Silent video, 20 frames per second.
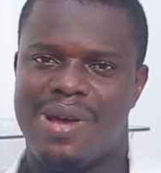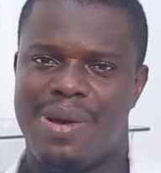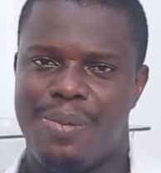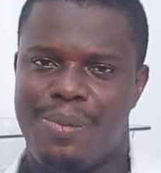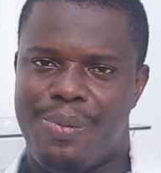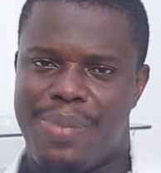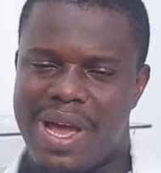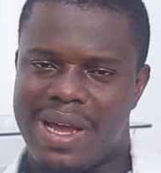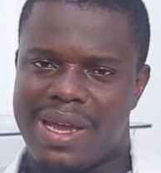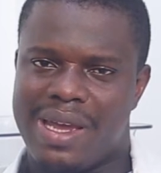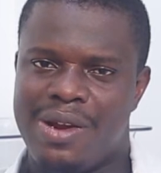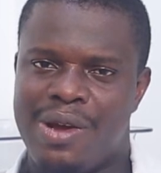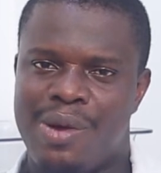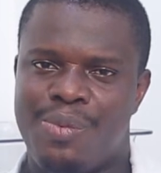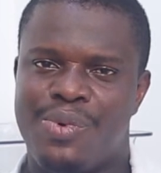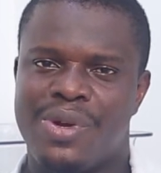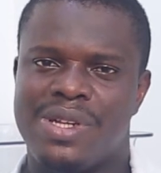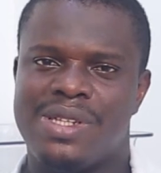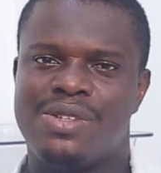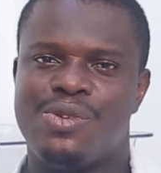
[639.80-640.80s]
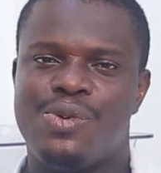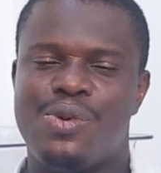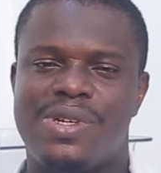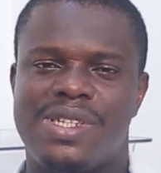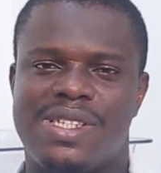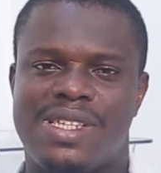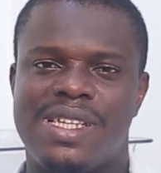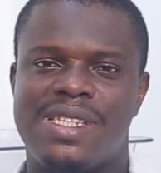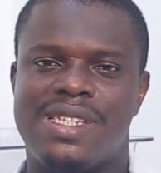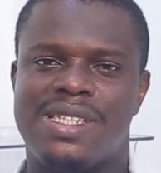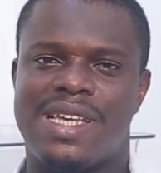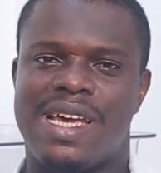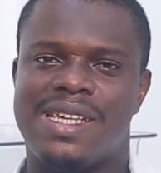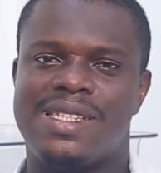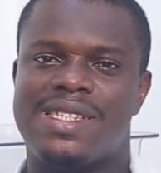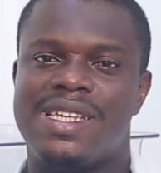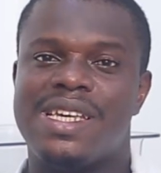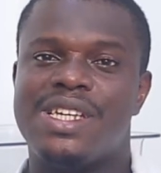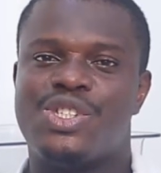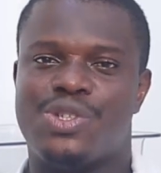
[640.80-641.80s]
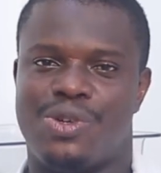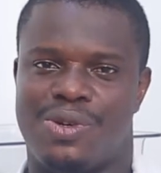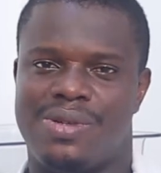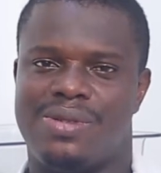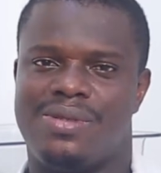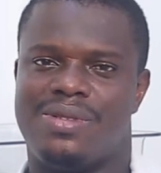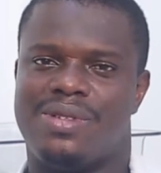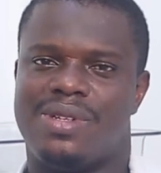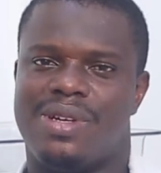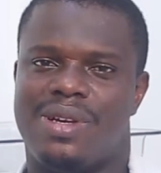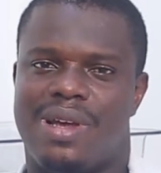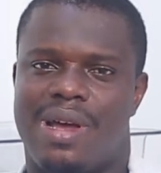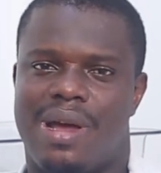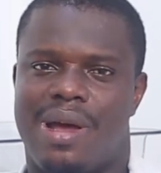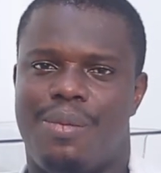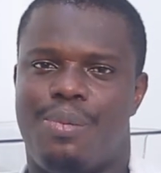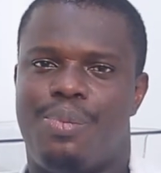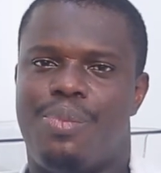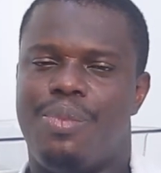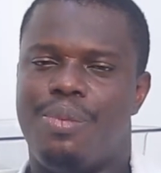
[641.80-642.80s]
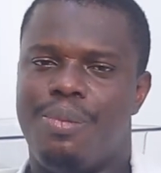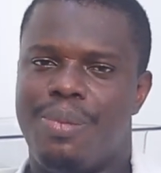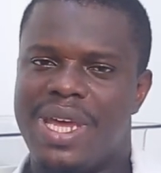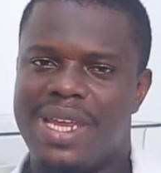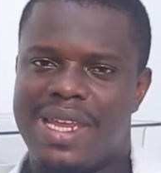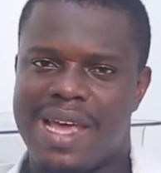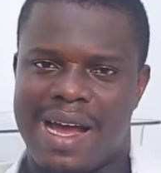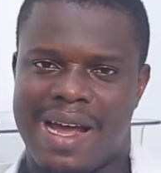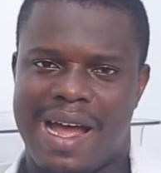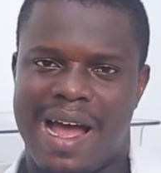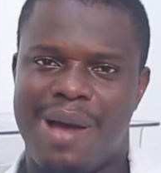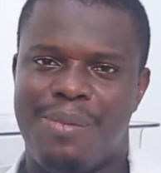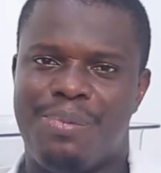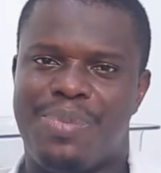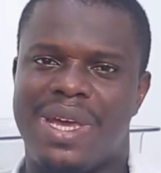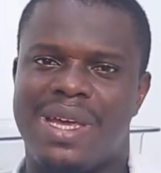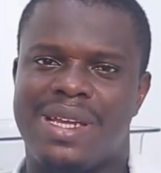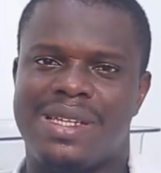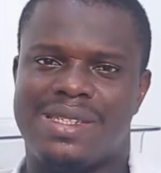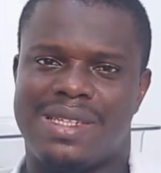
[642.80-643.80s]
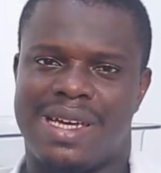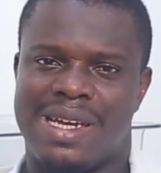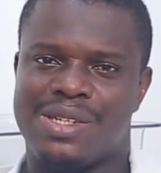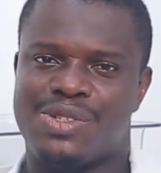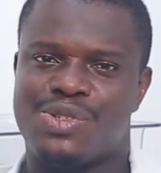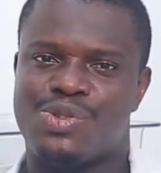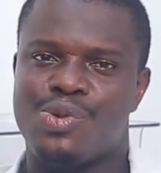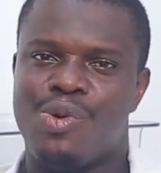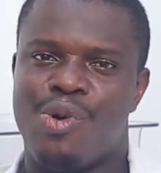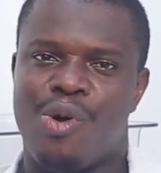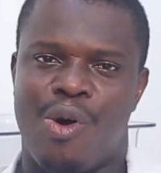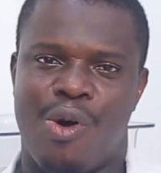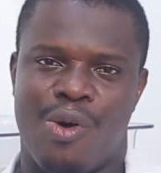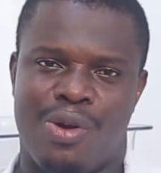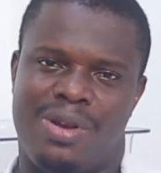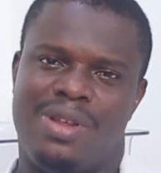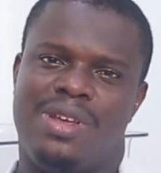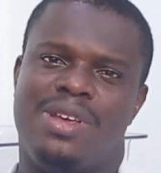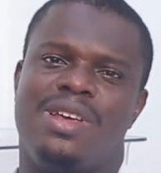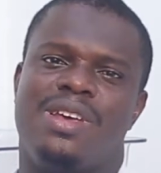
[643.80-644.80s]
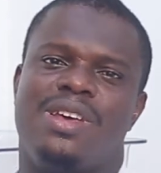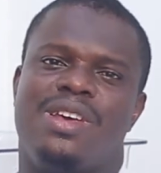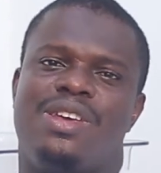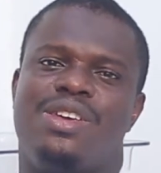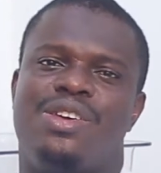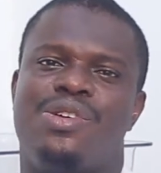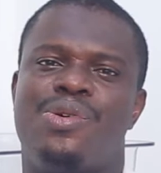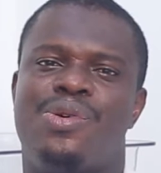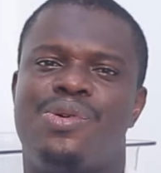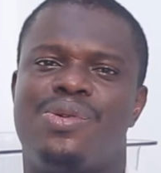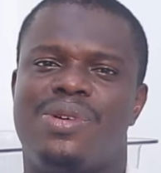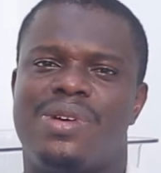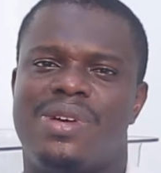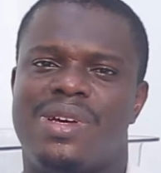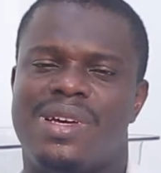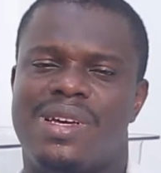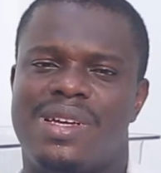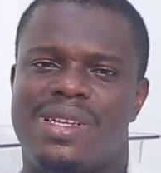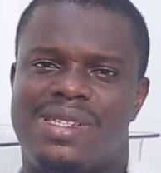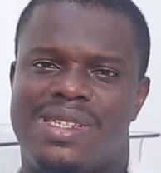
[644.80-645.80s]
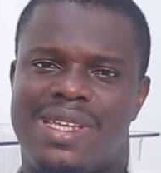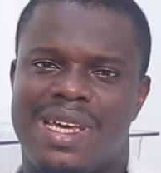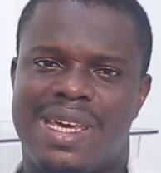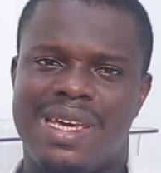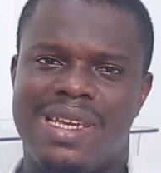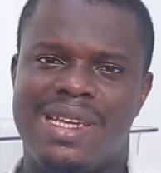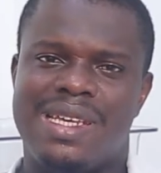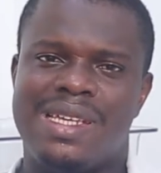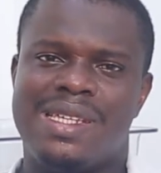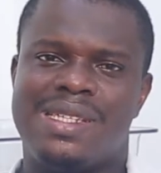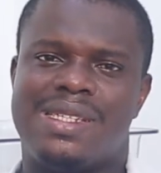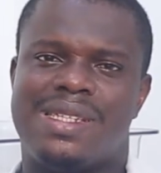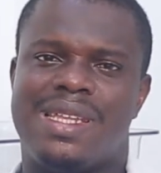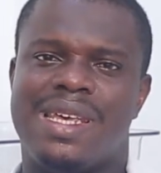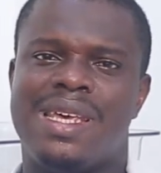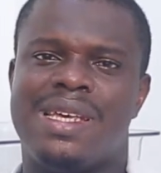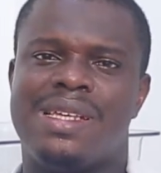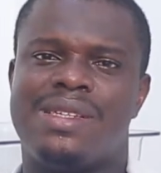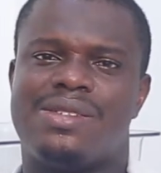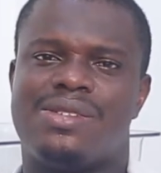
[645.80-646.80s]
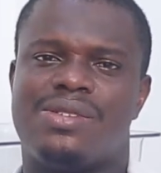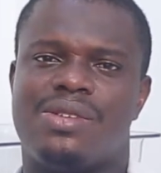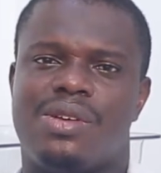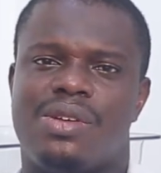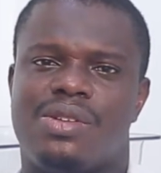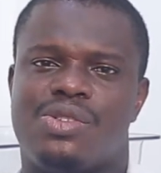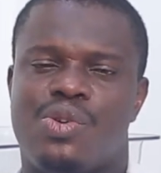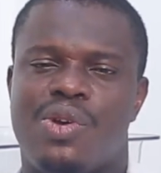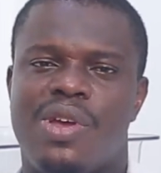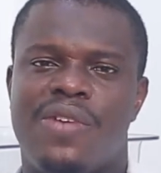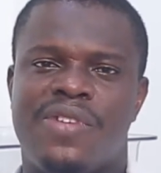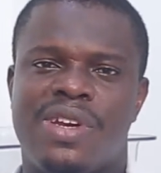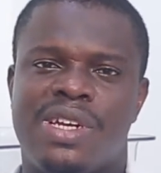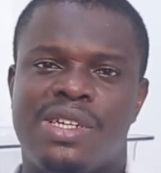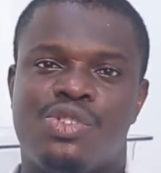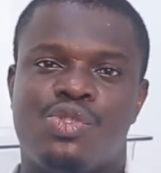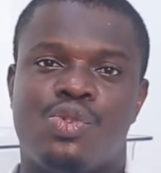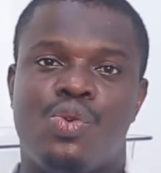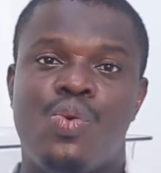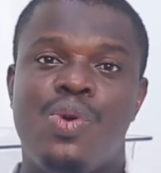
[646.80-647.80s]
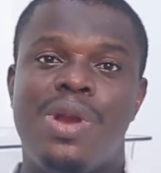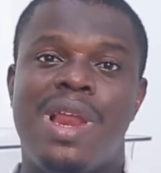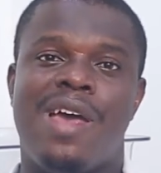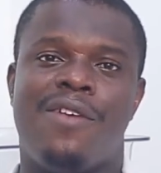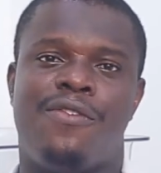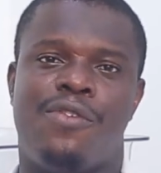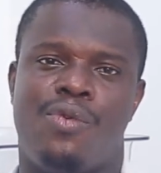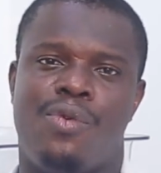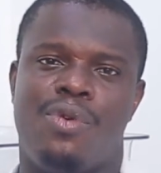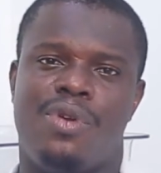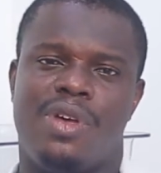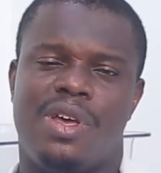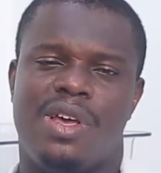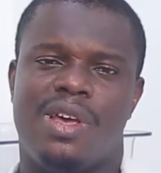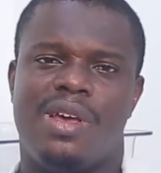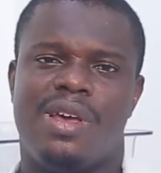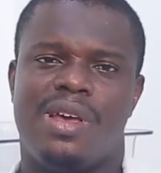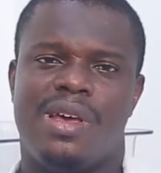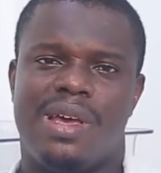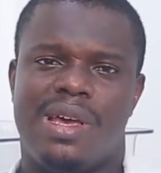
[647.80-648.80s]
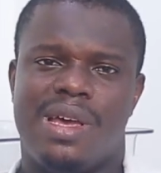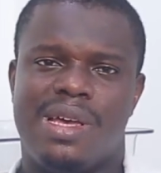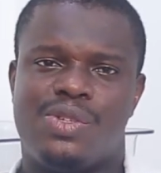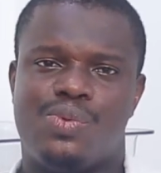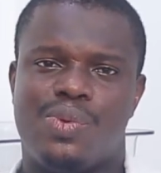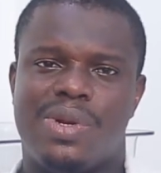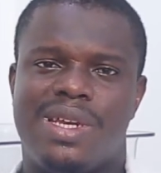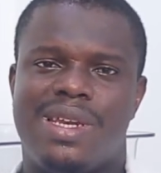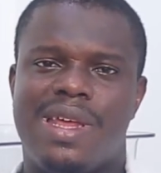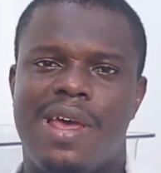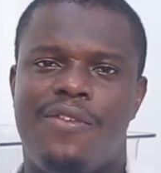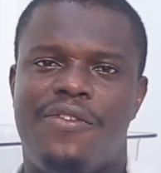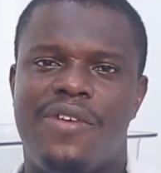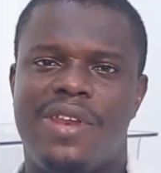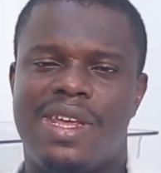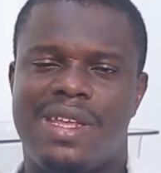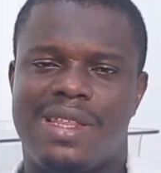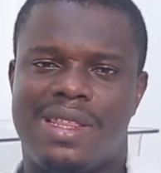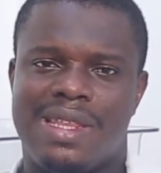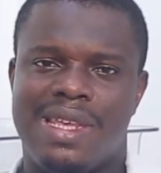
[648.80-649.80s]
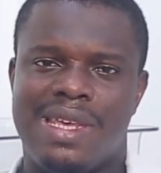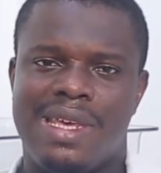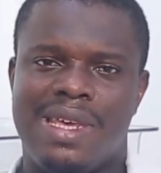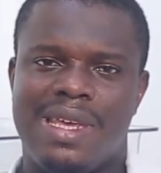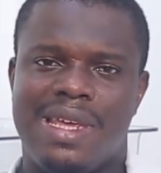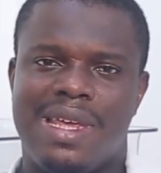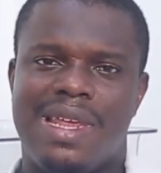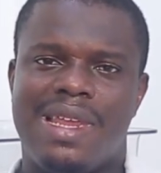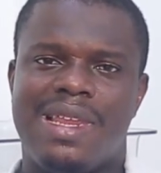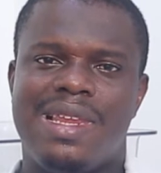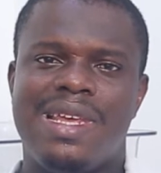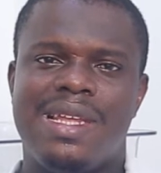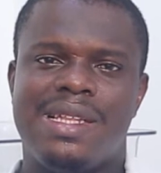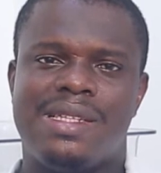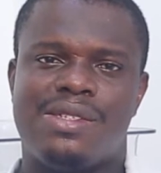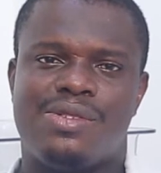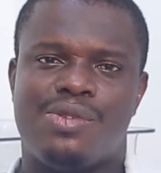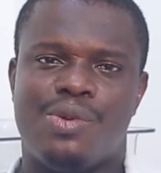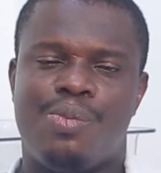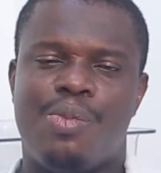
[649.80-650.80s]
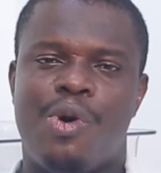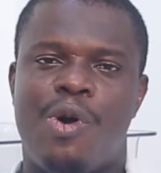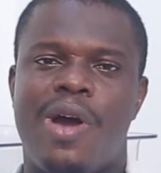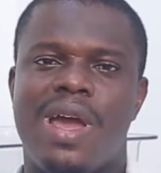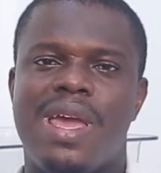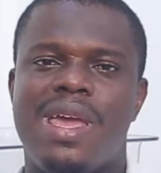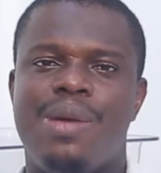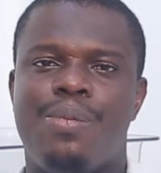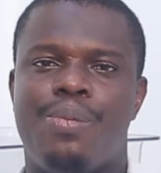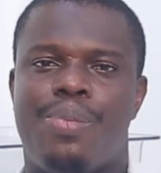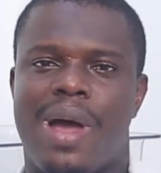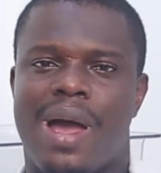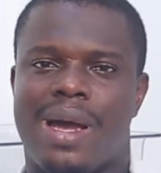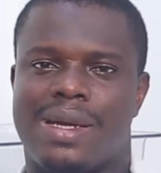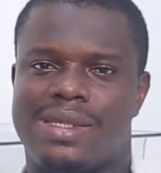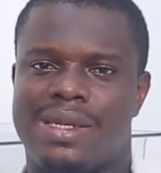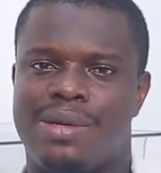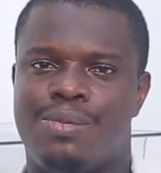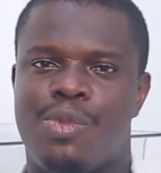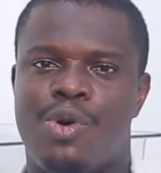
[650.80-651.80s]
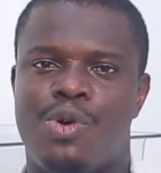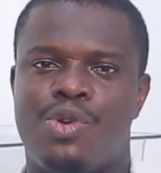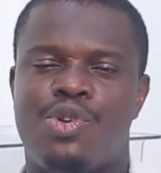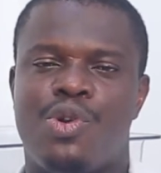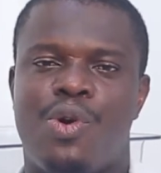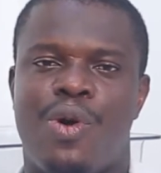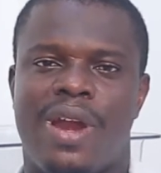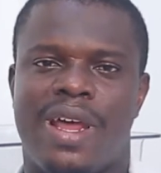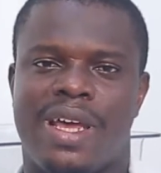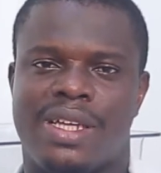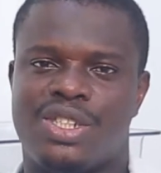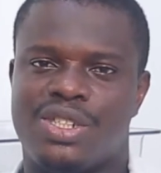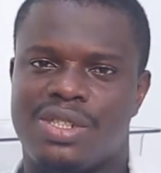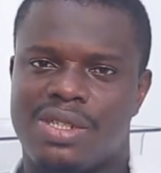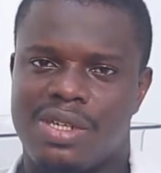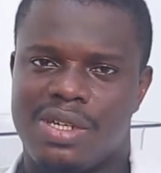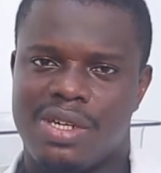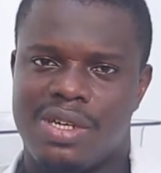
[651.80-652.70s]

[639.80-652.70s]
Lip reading: Backing up with good sensitization, media campaigns, and so on, you know, taking these things to even the school level, it will definitely lead to more impact and more knowledge